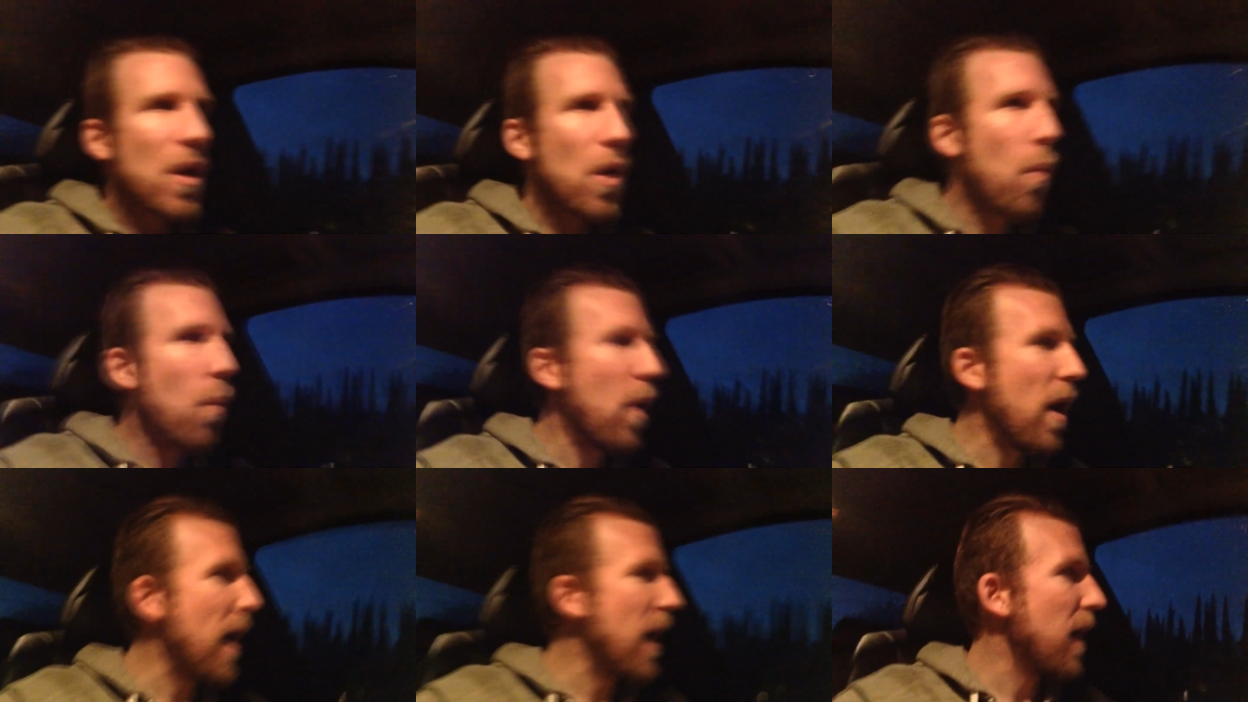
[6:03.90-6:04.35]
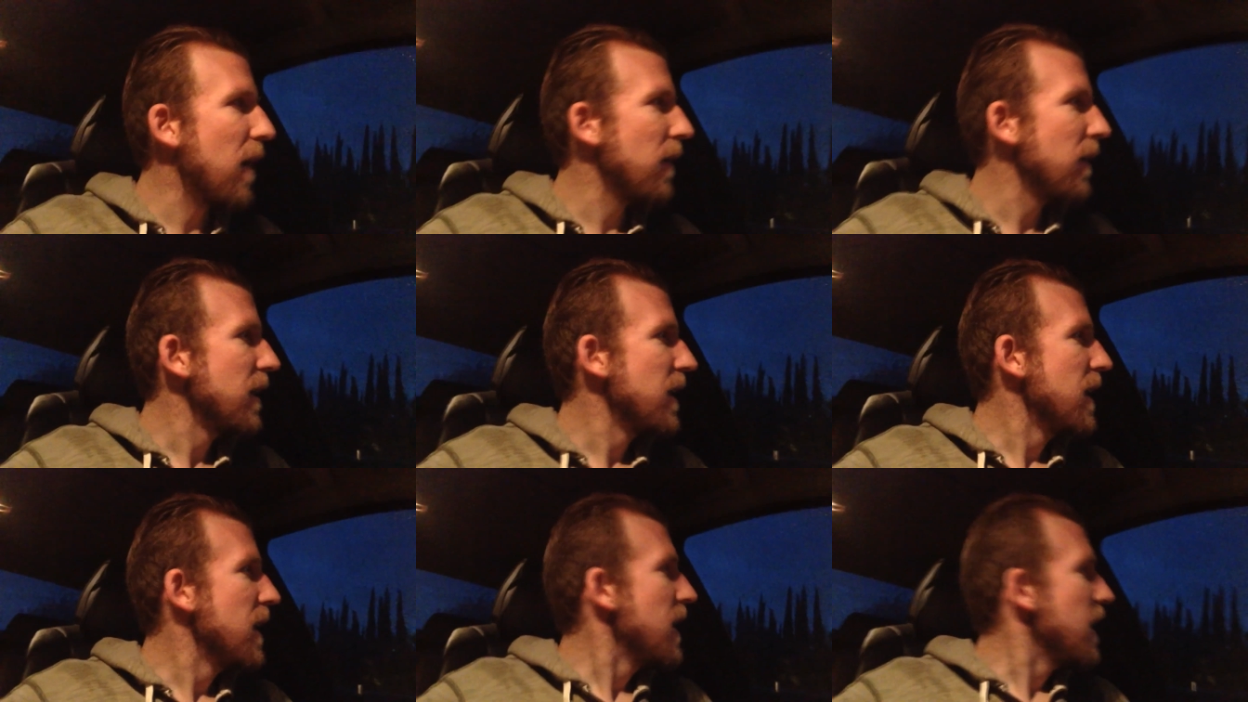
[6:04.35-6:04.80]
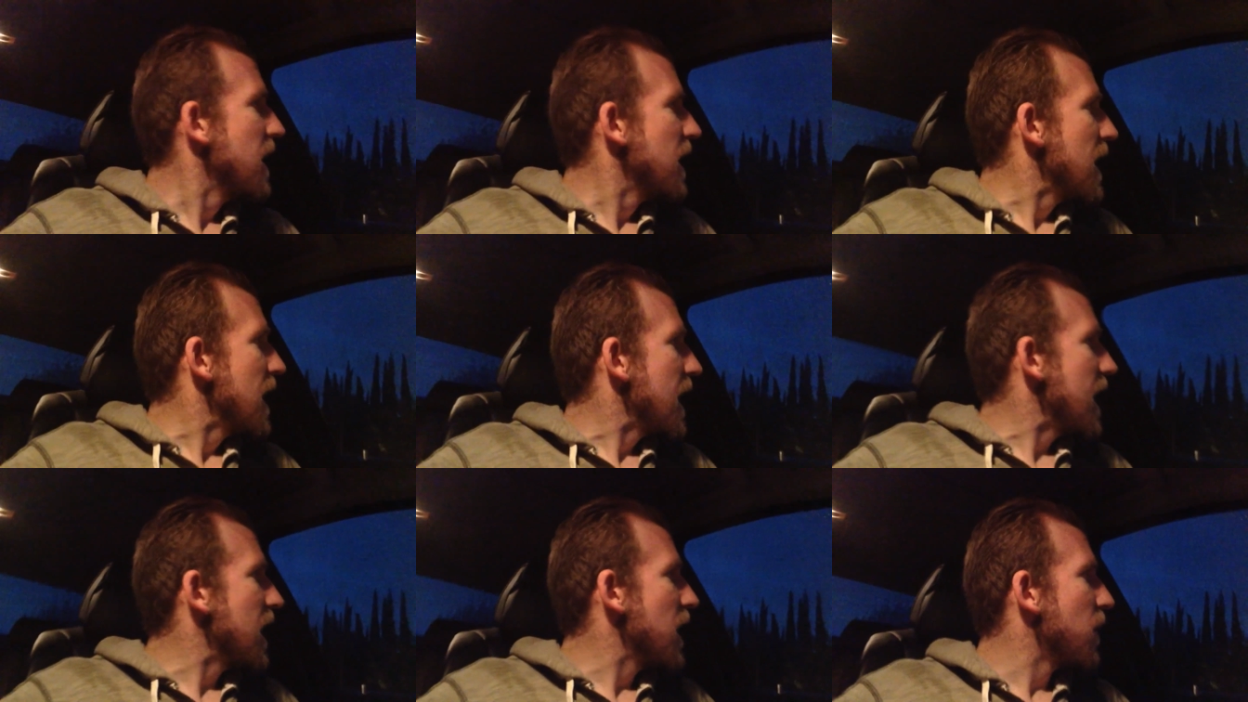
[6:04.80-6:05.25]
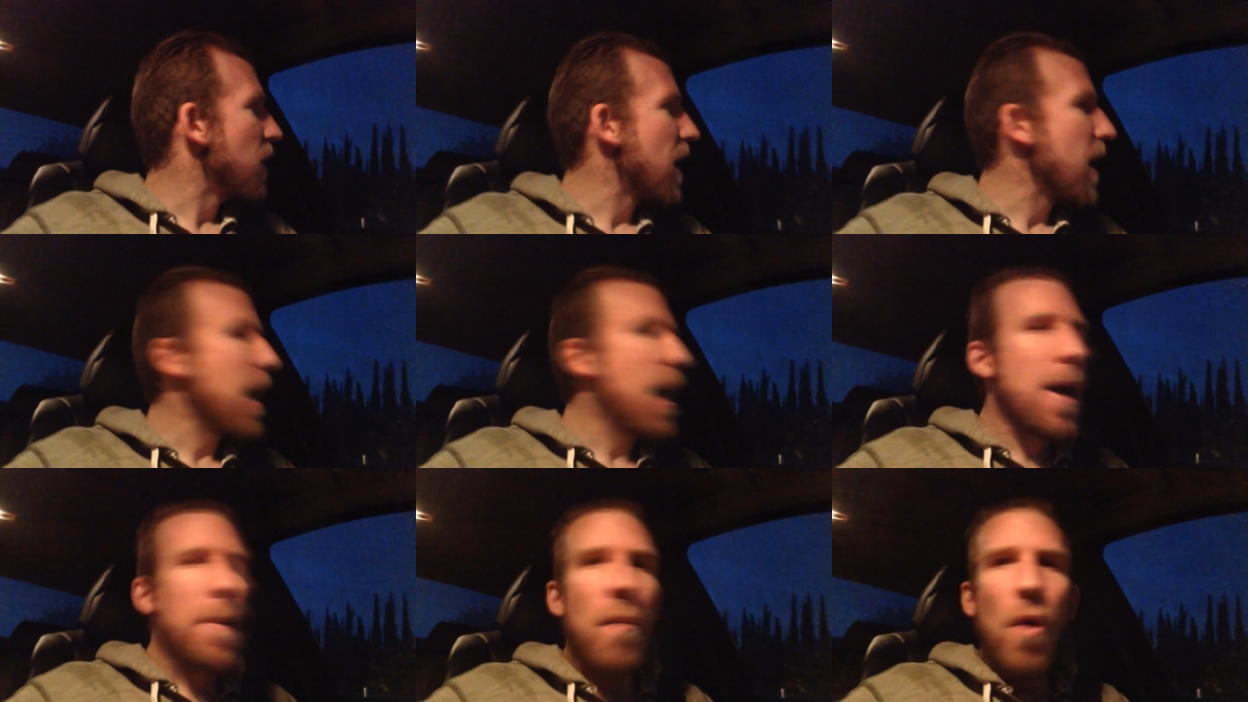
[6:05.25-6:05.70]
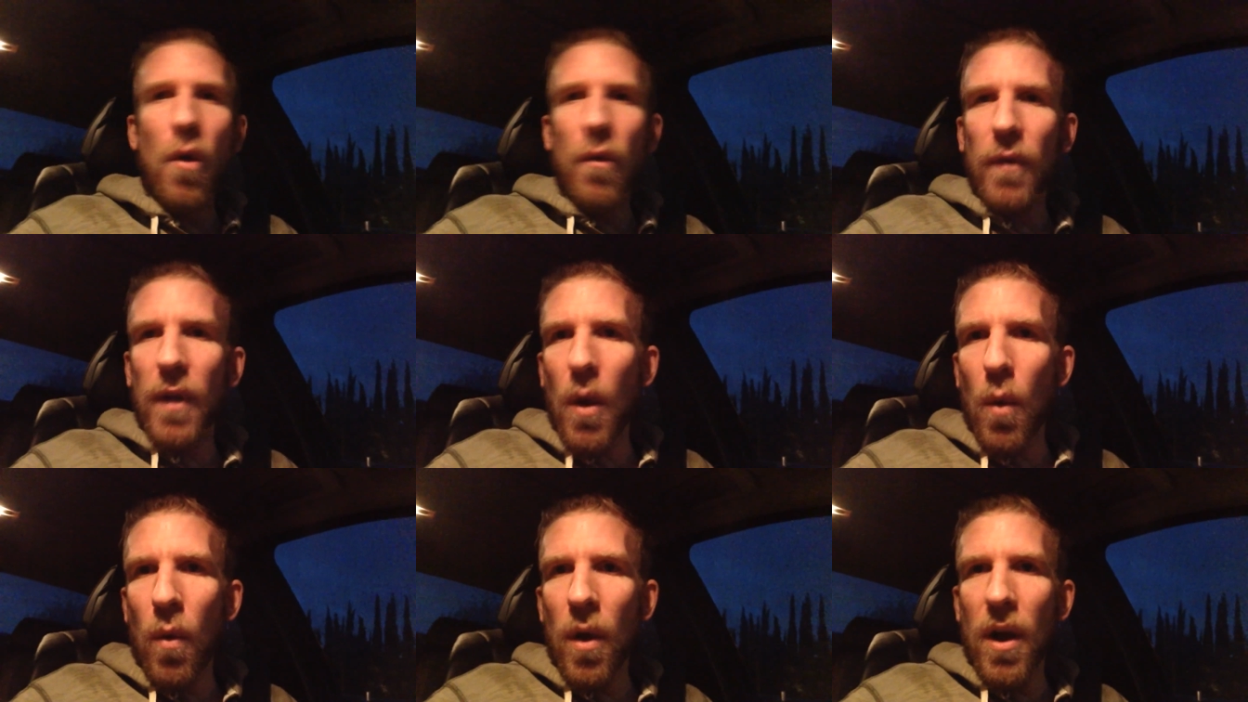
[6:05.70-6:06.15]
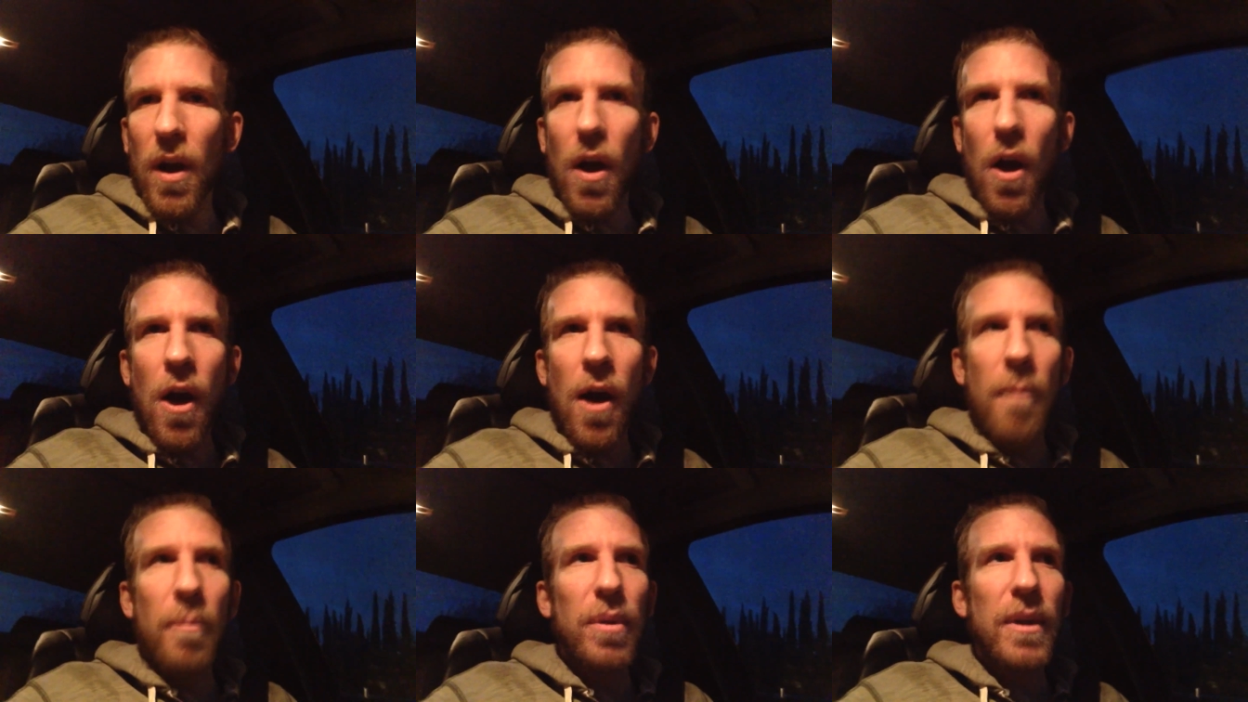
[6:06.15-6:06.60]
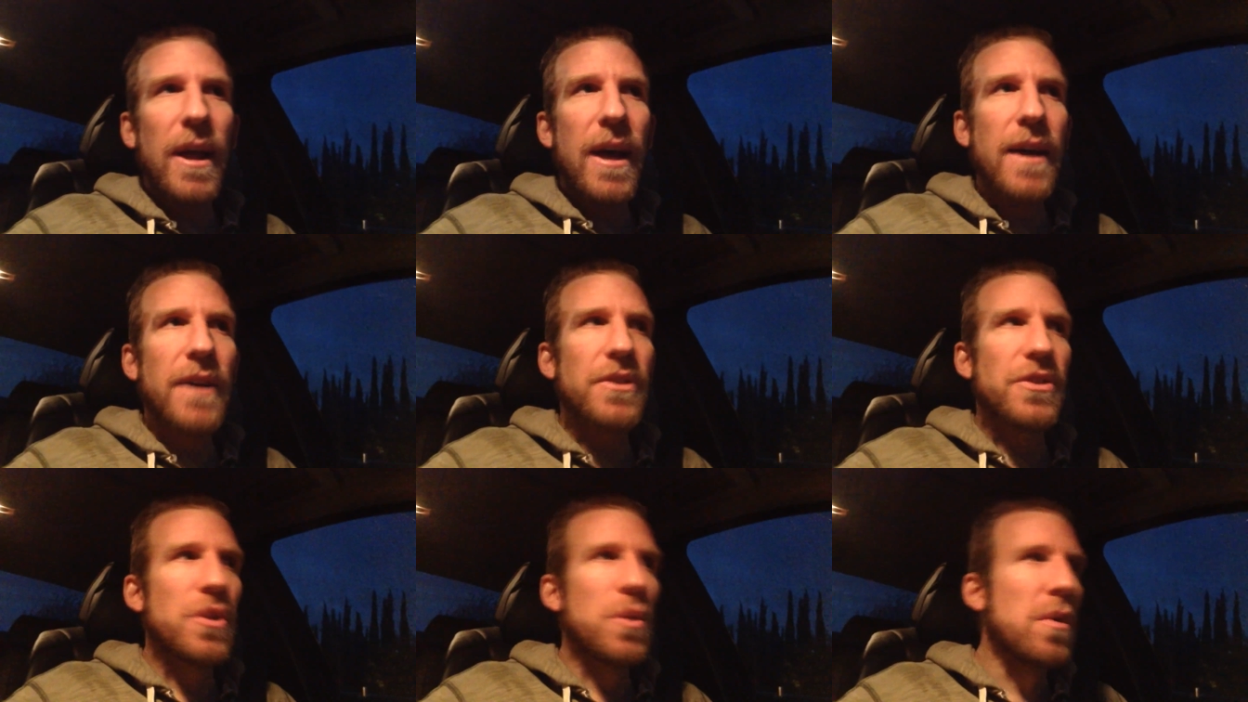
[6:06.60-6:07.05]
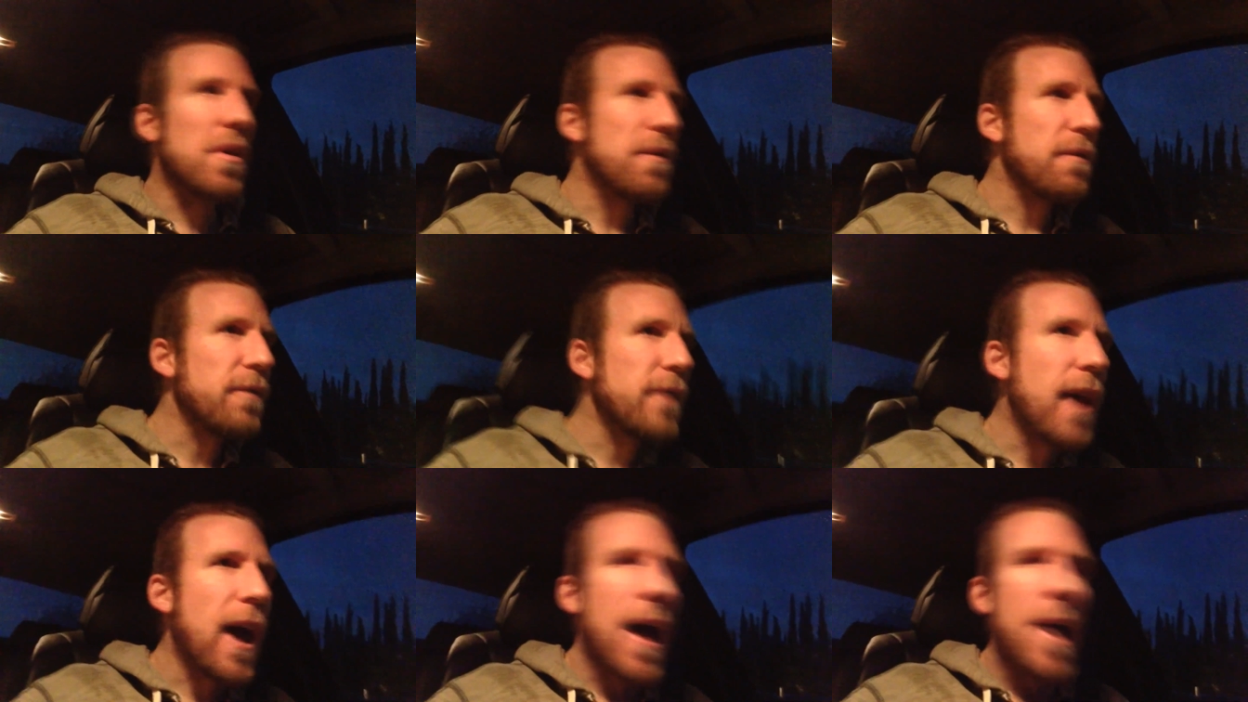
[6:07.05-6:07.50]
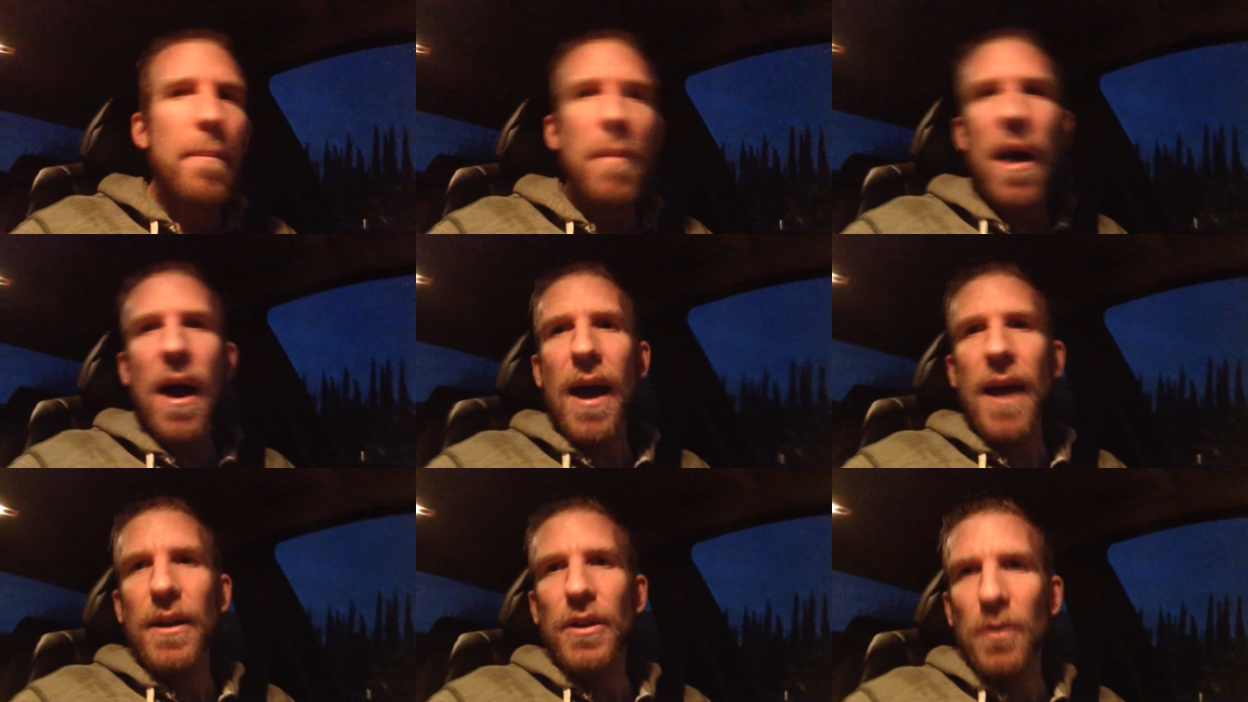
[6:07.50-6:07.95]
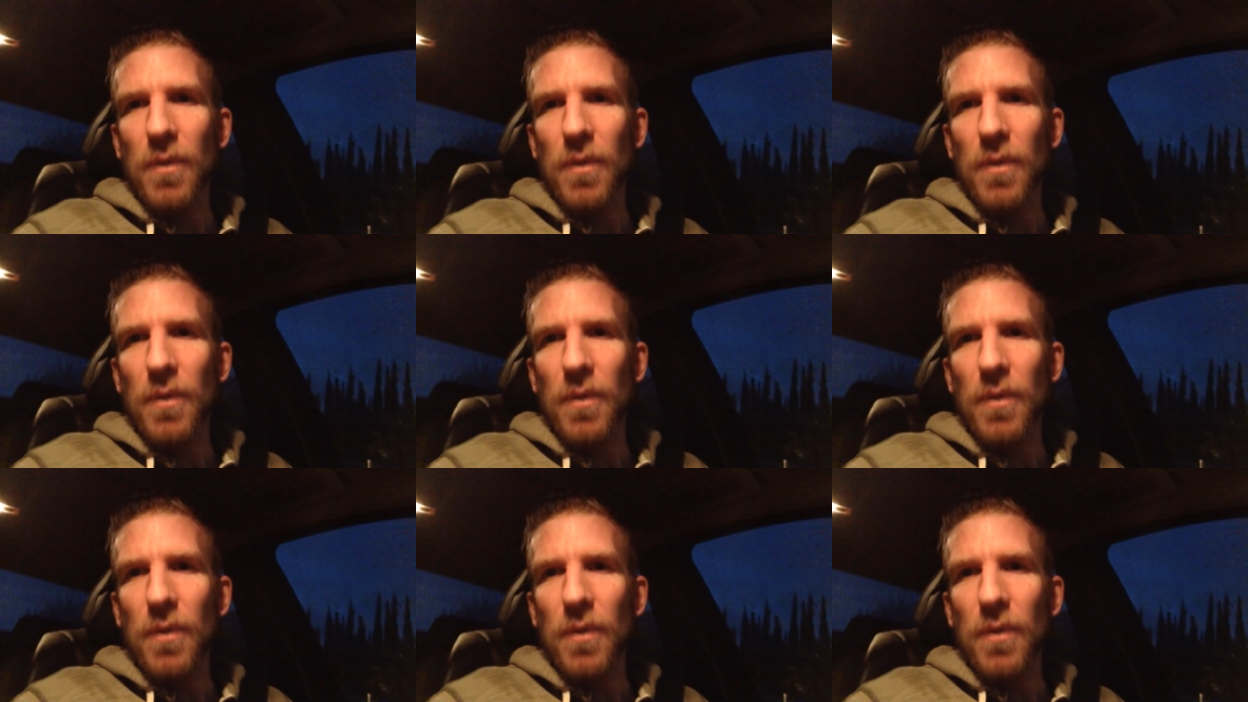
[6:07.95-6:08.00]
Well, anyway, I'm over at one complex doing a flyby,